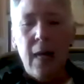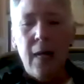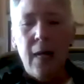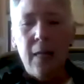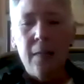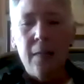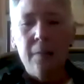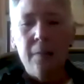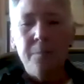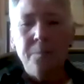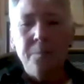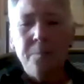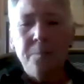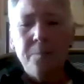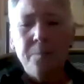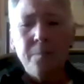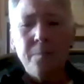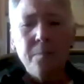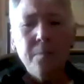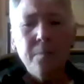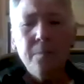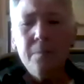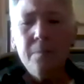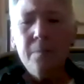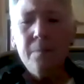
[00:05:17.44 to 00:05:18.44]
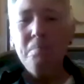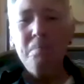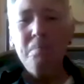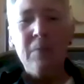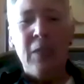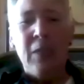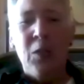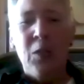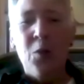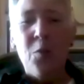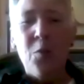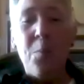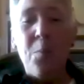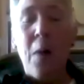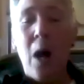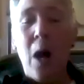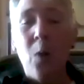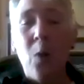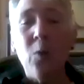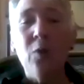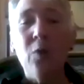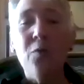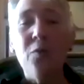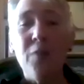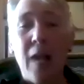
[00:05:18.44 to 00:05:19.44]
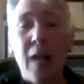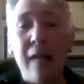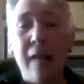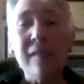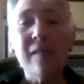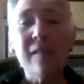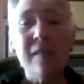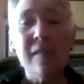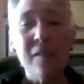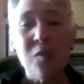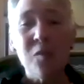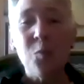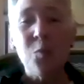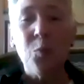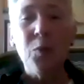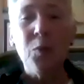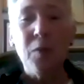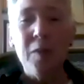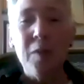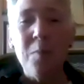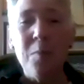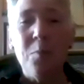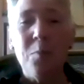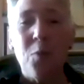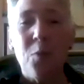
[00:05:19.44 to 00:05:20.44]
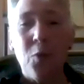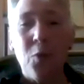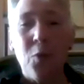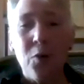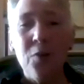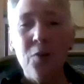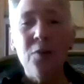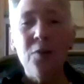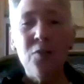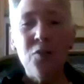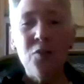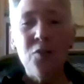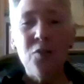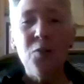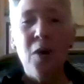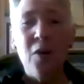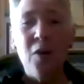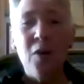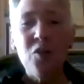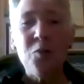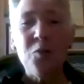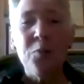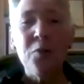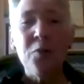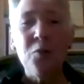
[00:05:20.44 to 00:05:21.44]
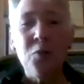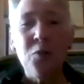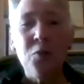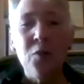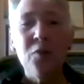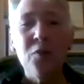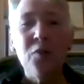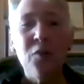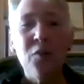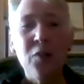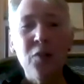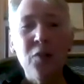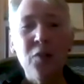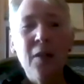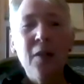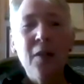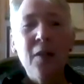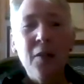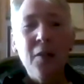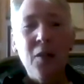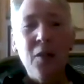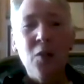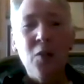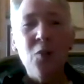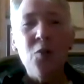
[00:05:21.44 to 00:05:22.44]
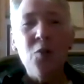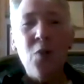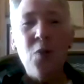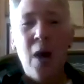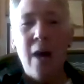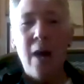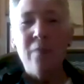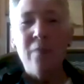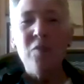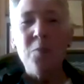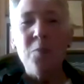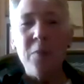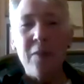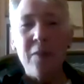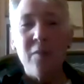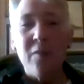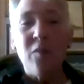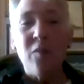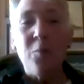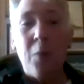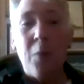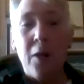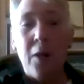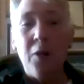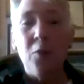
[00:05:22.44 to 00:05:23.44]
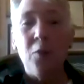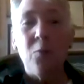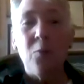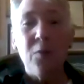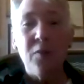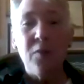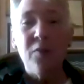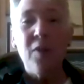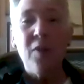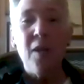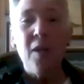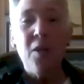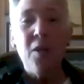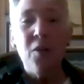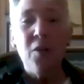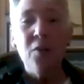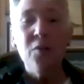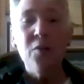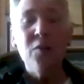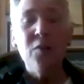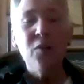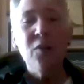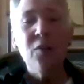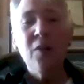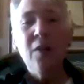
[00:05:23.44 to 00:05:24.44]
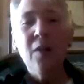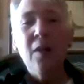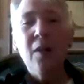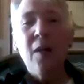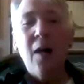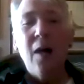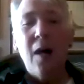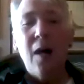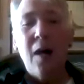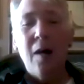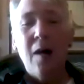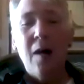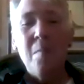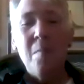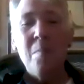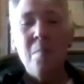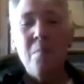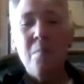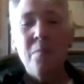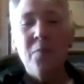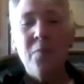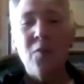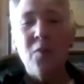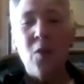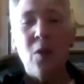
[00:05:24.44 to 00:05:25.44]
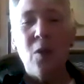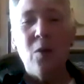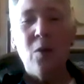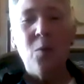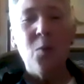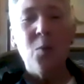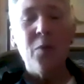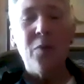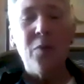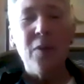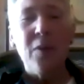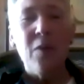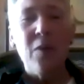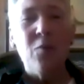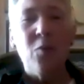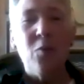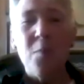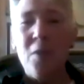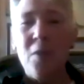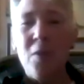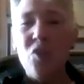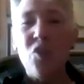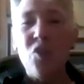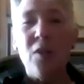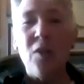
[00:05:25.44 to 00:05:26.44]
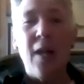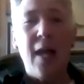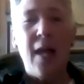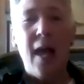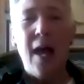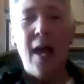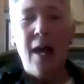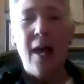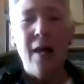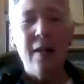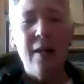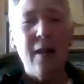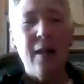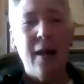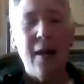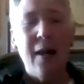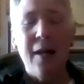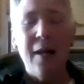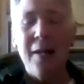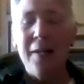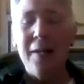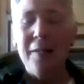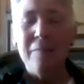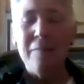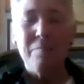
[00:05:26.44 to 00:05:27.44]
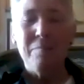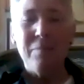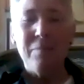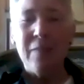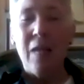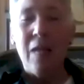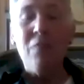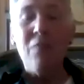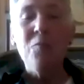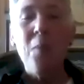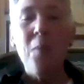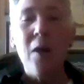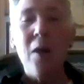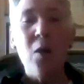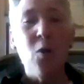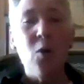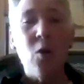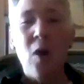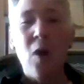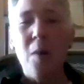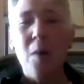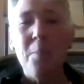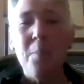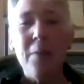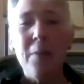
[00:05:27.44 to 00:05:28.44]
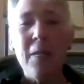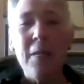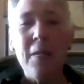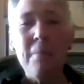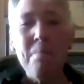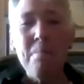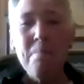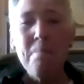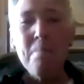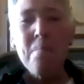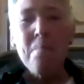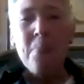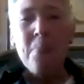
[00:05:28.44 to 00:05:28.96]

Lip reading: The power of yes is really important to entrepreneurs. You have to be inspired risk takers. So with the information I had, I left my own company